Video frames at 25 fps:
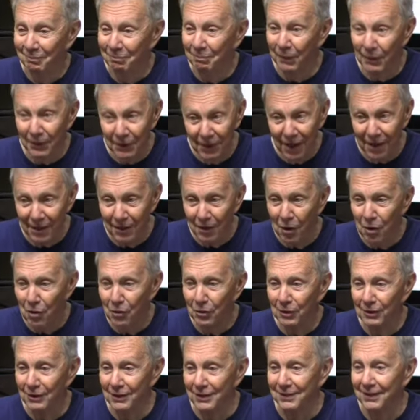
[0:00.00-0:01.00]
but not
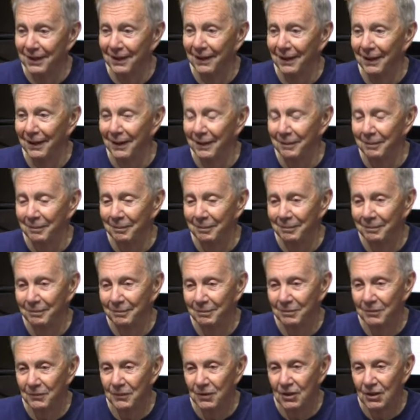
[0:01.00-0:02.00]
all the time.
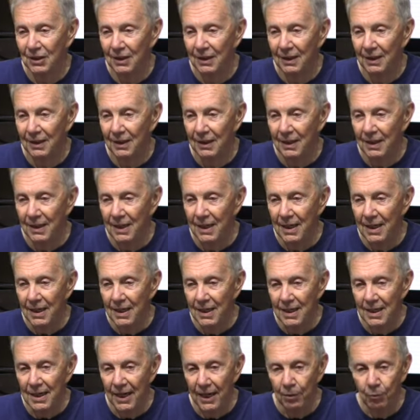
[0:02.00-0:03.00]

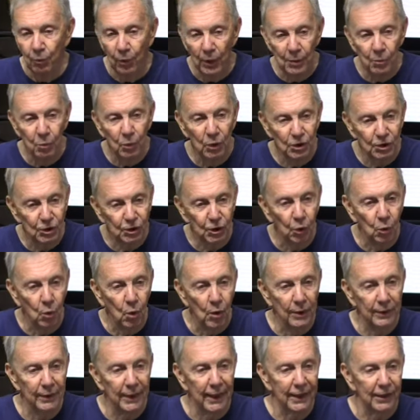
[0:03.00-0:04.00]
And we would
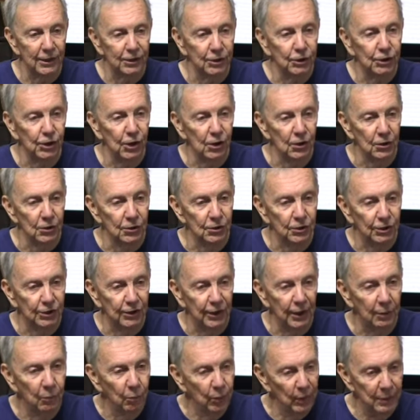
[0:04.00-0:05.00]
join that church
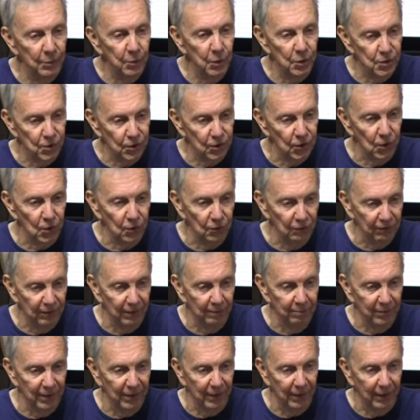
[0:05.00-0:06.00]
and we would serve
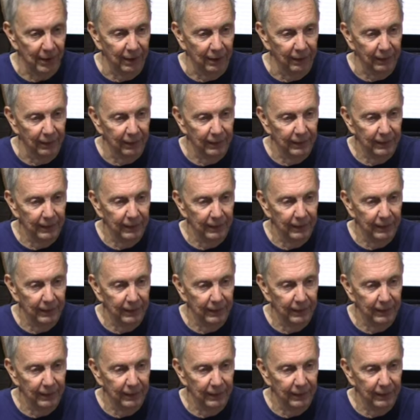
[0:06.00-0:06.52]
Him there.